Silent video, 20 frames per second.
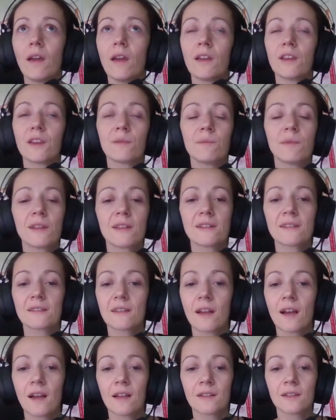it
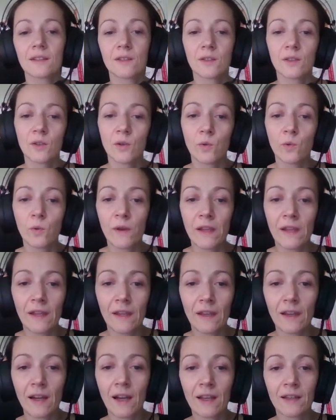means that
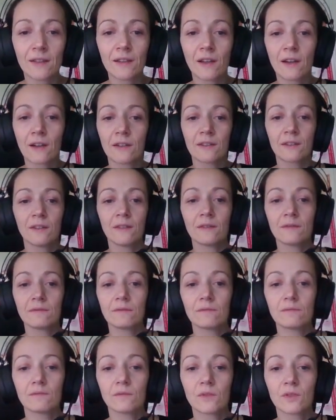we either
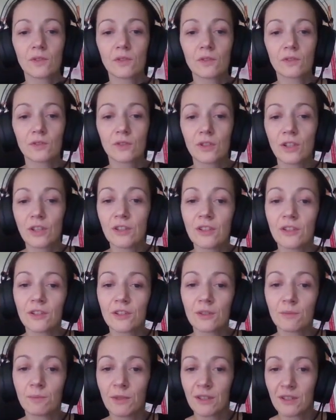
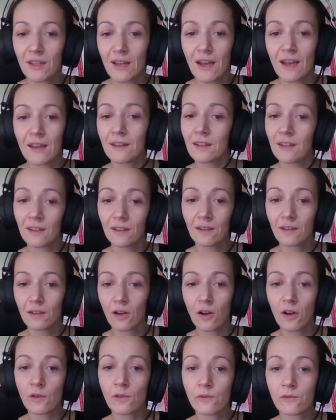didn't meet any
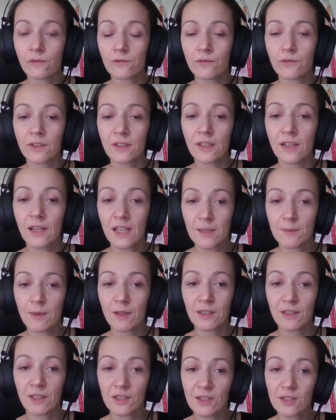of
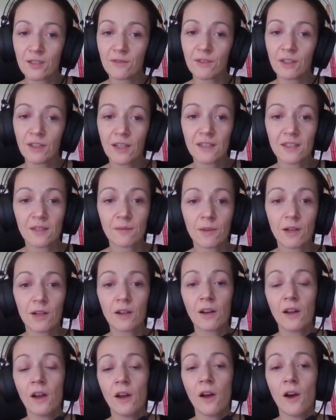expectations of the
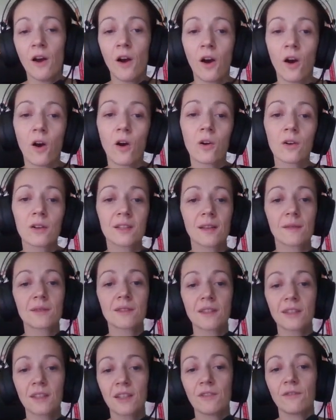customer, or some
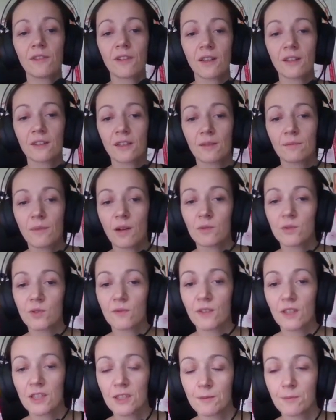significant
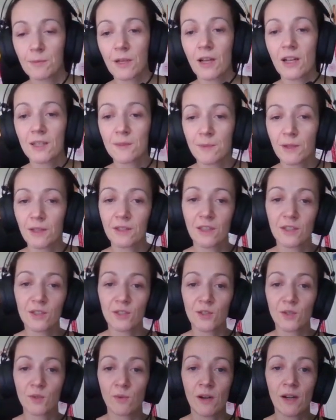amounts of
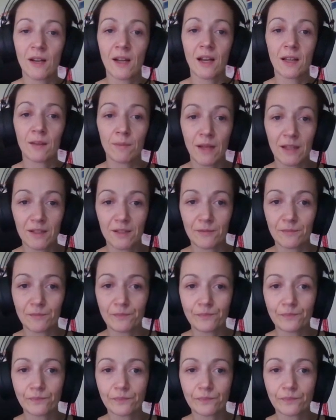expectations were unmet.